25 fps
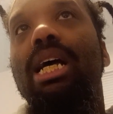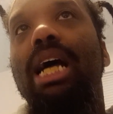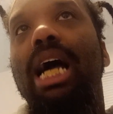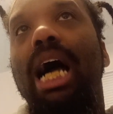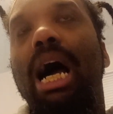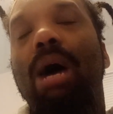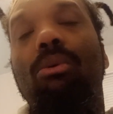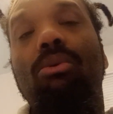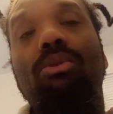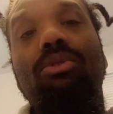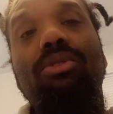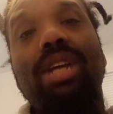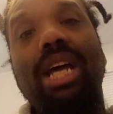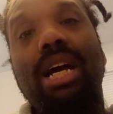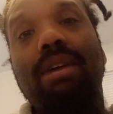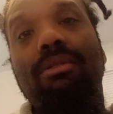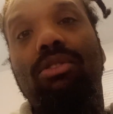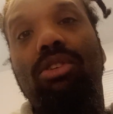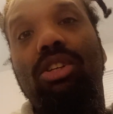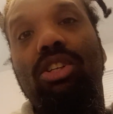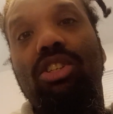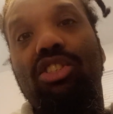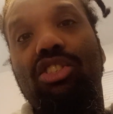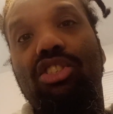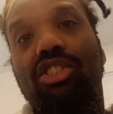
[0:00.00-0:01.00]
I will
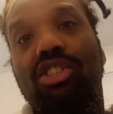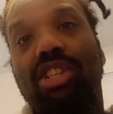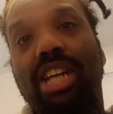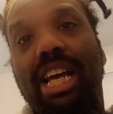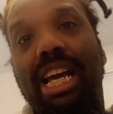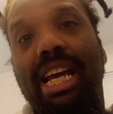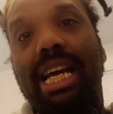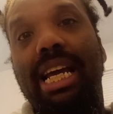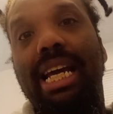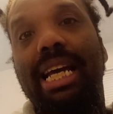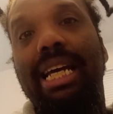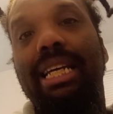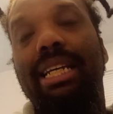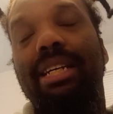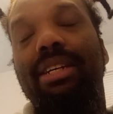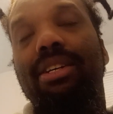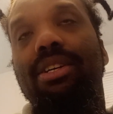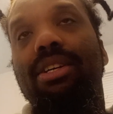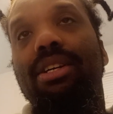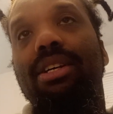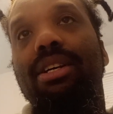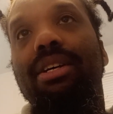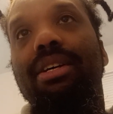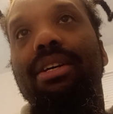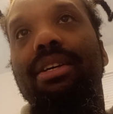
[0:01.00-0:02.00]
never understand
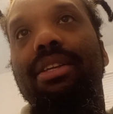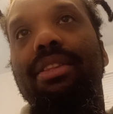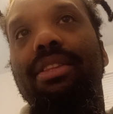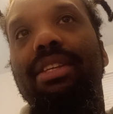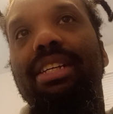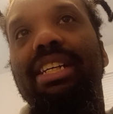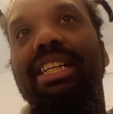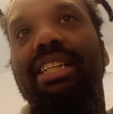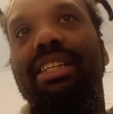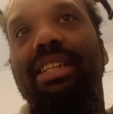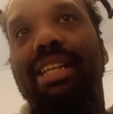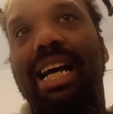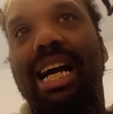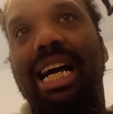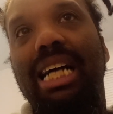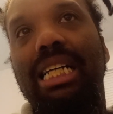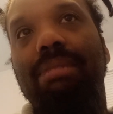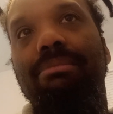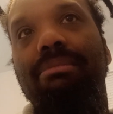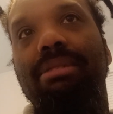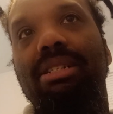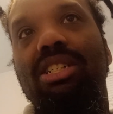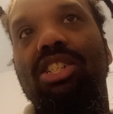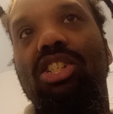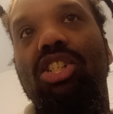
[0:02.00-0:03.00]
the
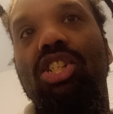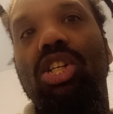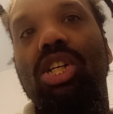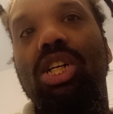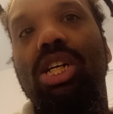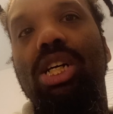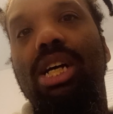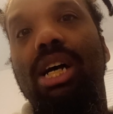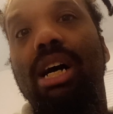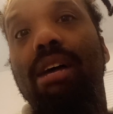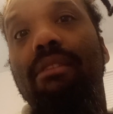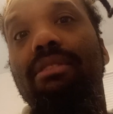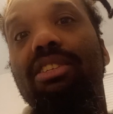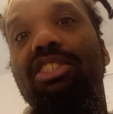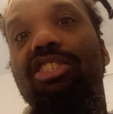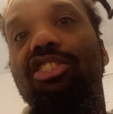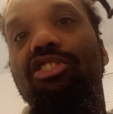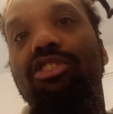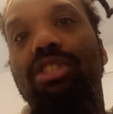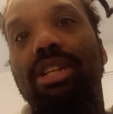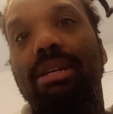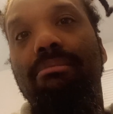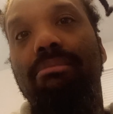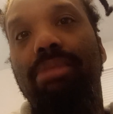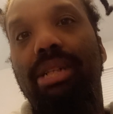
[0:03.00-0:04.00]
attachment of
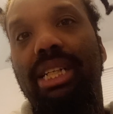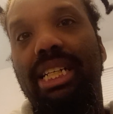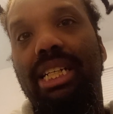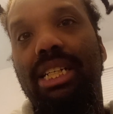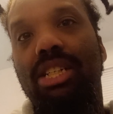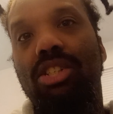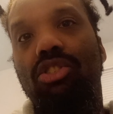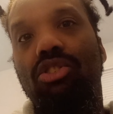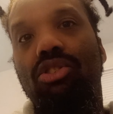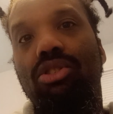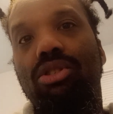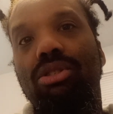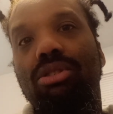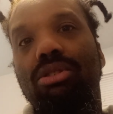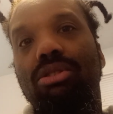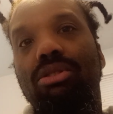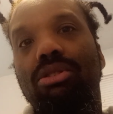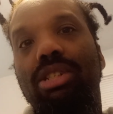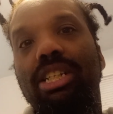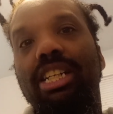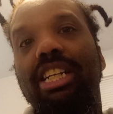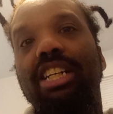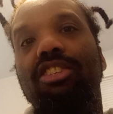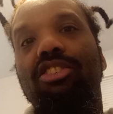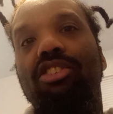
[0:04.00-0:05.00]
siblings
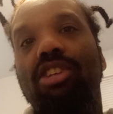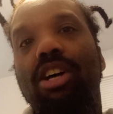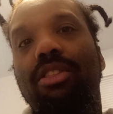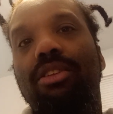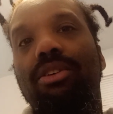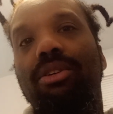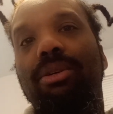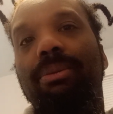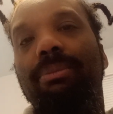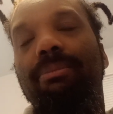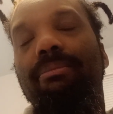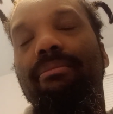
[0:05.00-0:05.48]
to each other.